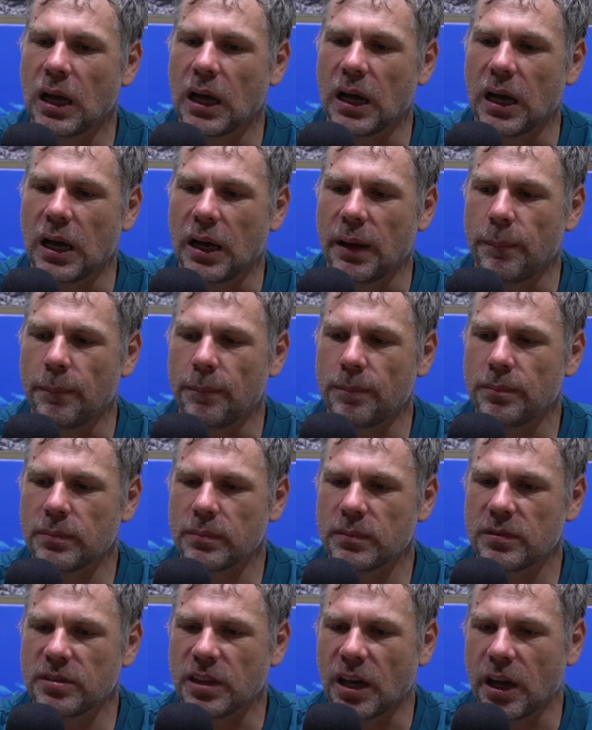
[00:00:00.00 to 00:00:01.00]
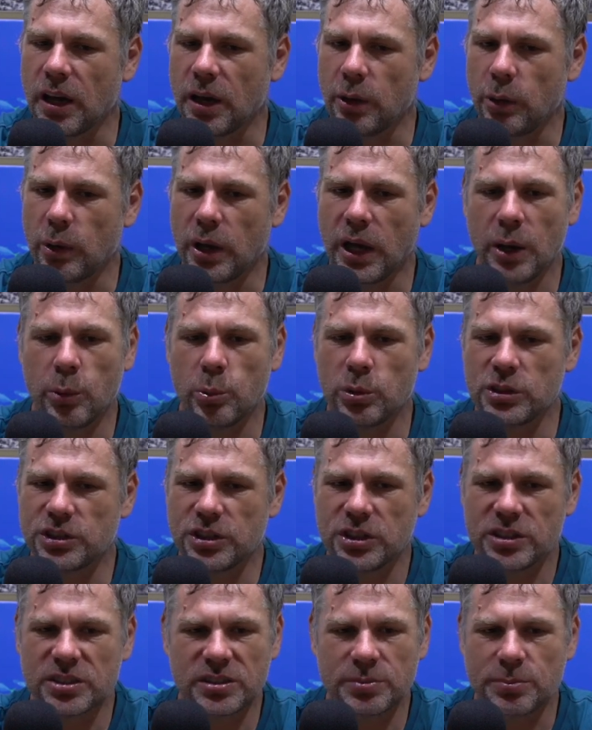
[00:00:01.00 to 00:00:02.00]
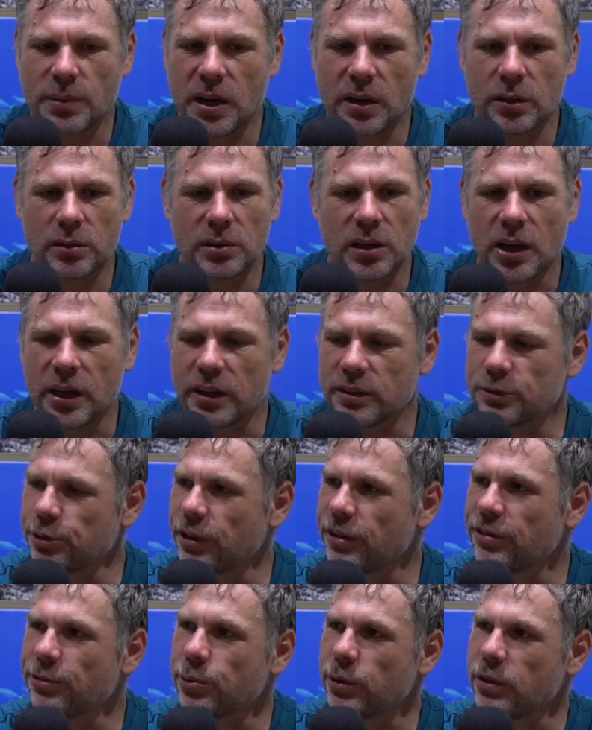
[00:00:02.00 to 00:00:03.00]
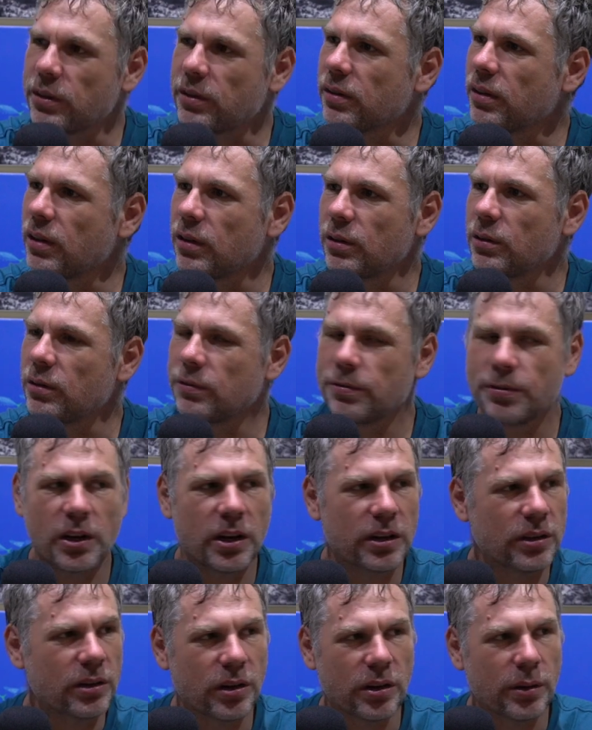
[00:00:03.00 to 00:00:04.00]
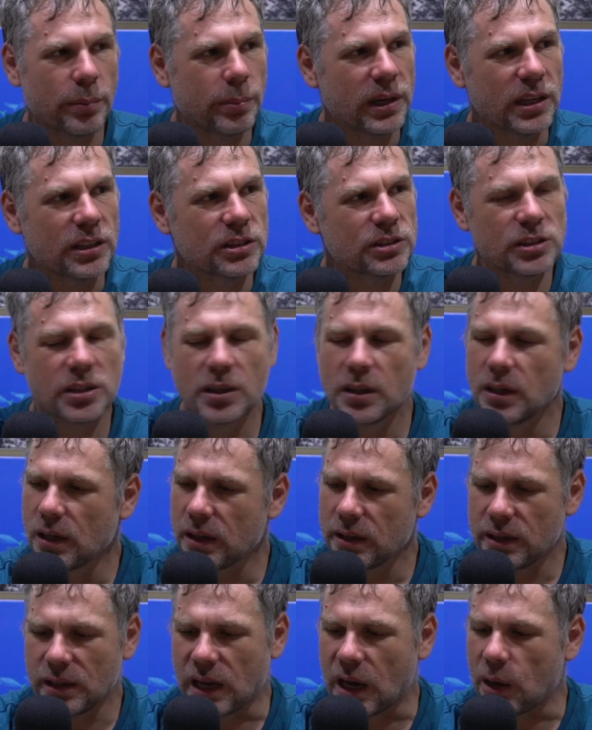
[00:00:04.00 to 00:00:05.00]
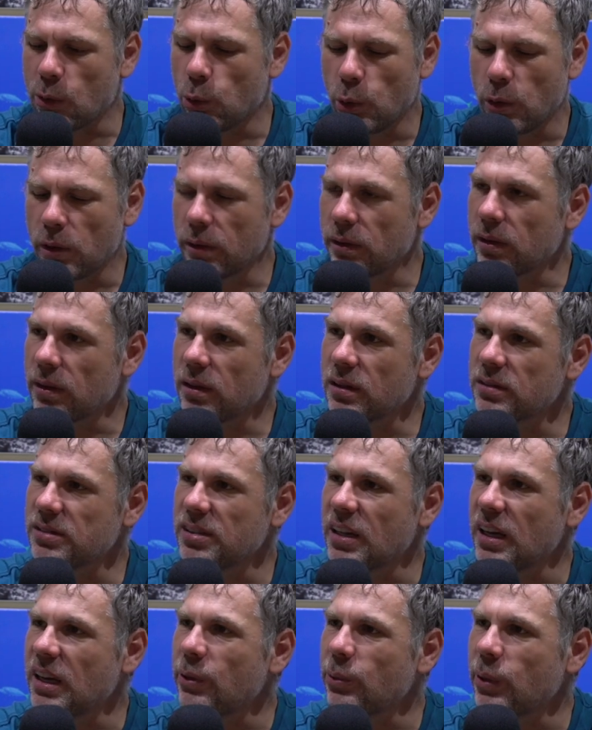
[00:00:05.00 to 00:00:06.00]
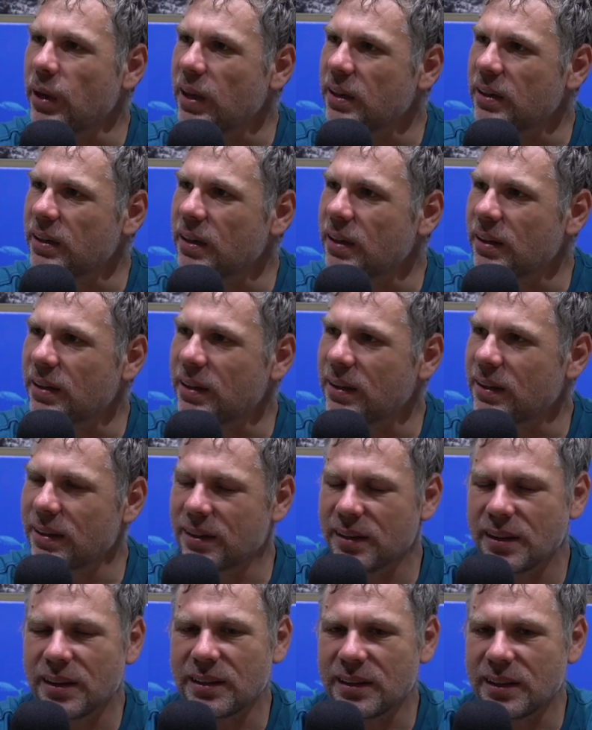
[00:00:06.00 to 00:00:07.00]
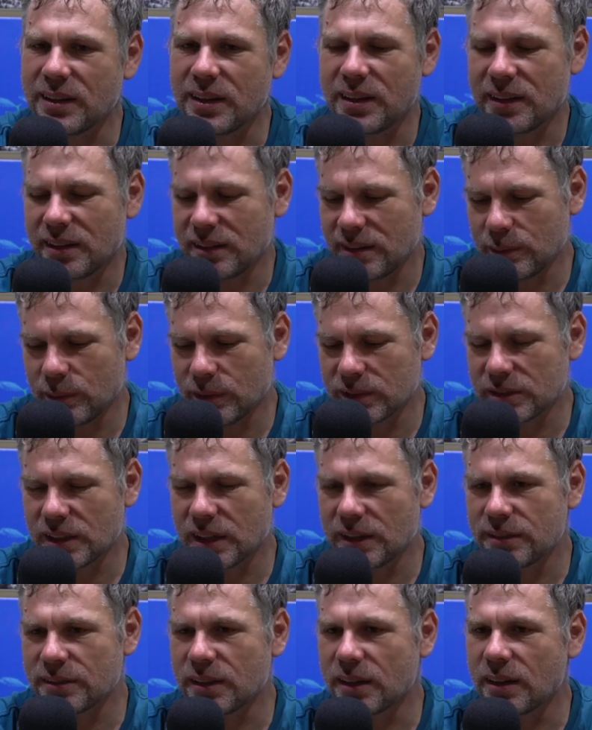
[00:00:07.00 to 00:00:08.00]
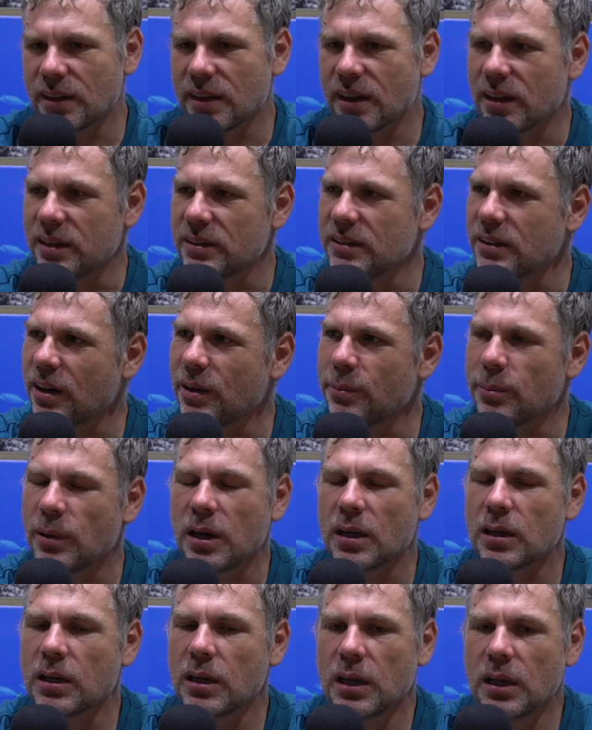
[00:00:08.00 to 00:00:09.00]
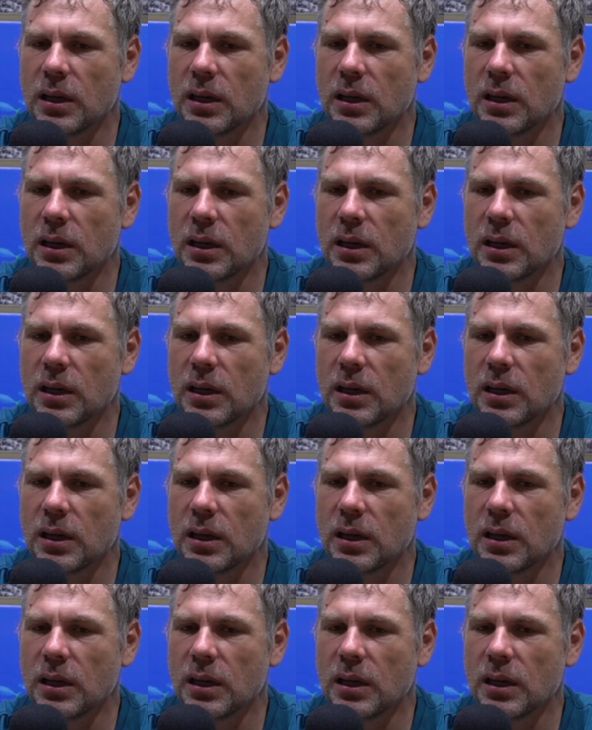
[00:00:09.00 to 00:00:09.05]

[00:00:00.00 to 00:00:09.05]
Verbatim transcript: Um, so it would just smell like driftwood that you'd find on the beach, mm-hmm. you know, or the time. seaweed, at, at the, you know, the, what's left at the high tide mark.